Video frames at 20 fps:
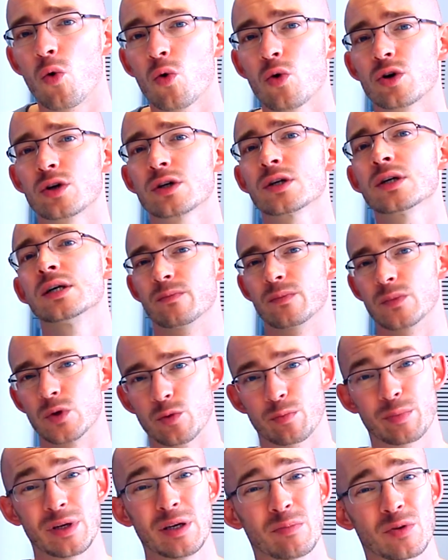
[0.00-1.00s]
Or
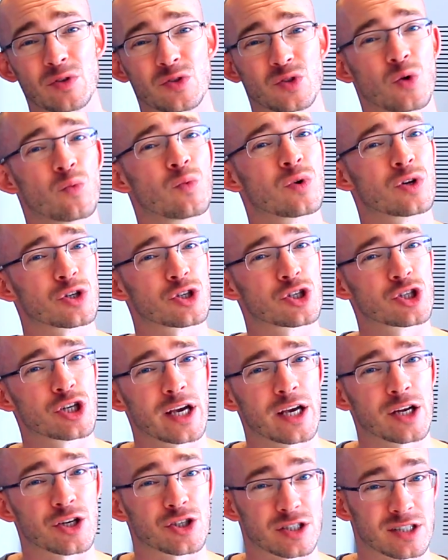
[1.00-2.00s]
your people don't want to
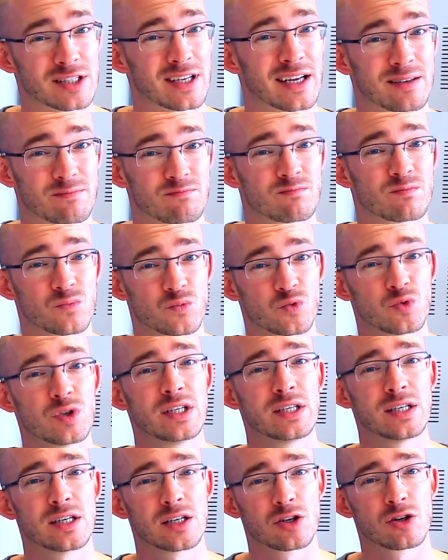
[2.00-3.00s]
change. It's like
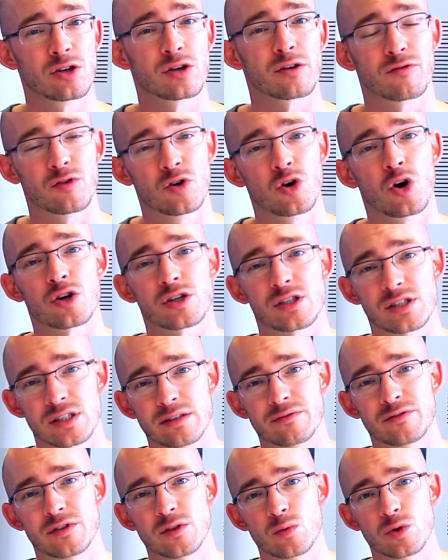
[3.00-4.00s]
really a lot of cost
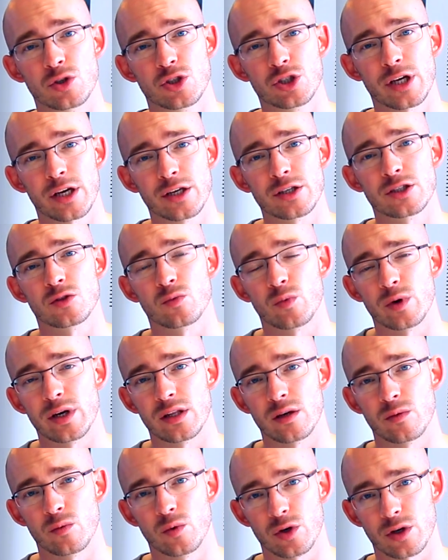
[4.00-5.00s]
if you would change the way
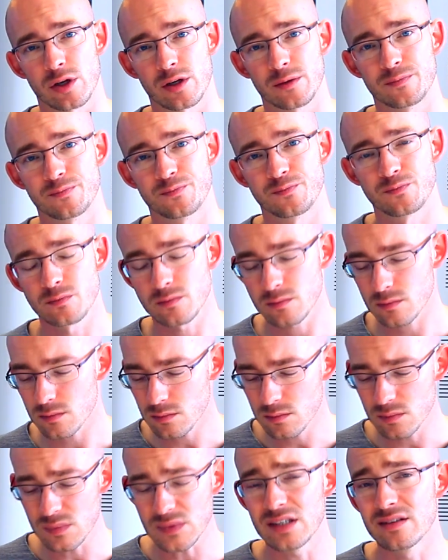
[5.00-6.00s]
they work.
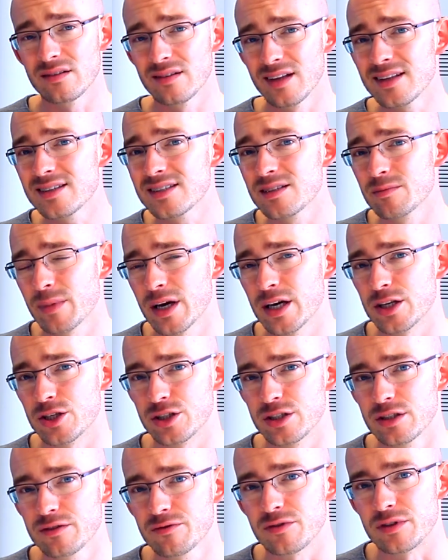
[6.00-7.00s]
That's a major
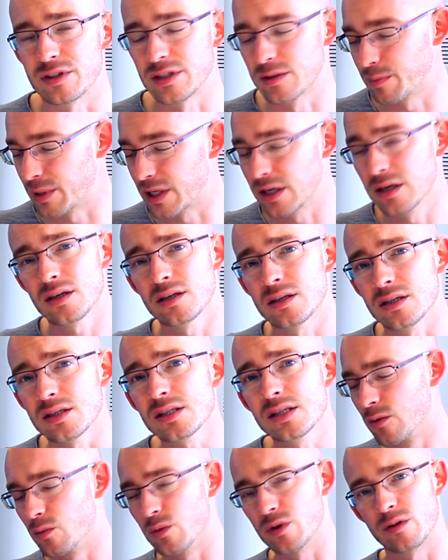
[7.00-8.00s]
difference
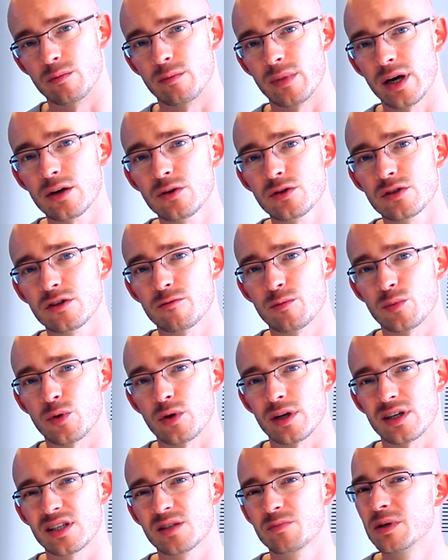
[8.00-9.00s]
because with the Microsoft
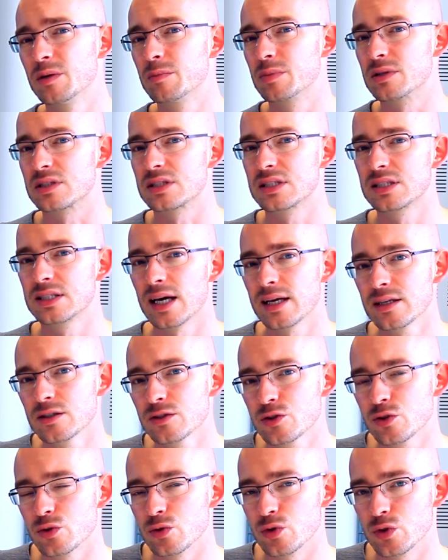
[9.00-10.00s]
products, people
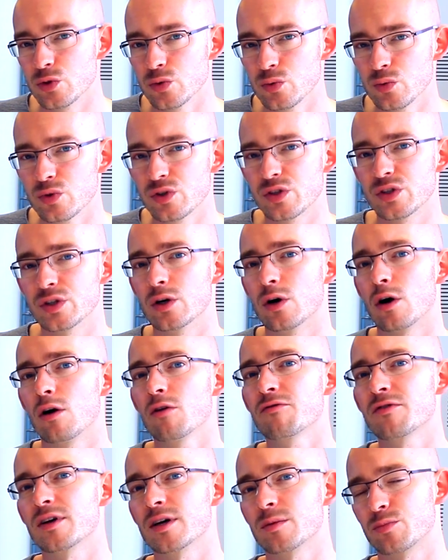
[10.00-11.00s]
tend to use the
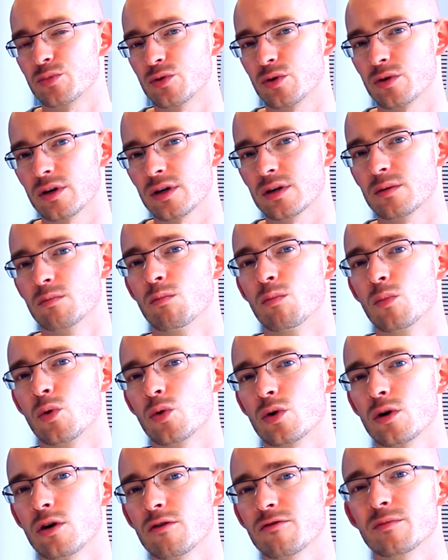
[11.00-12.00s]
offline product
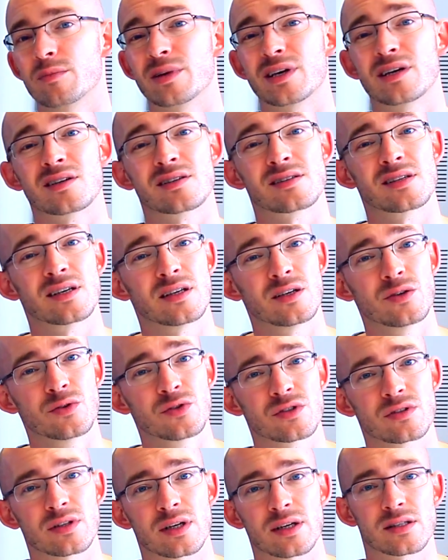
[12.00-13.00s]
more often because they're
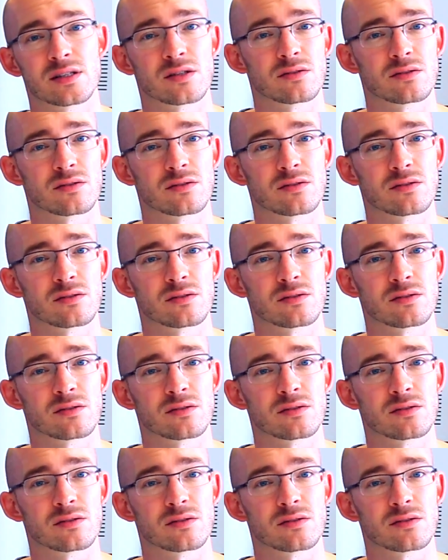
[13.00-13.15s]
used to that.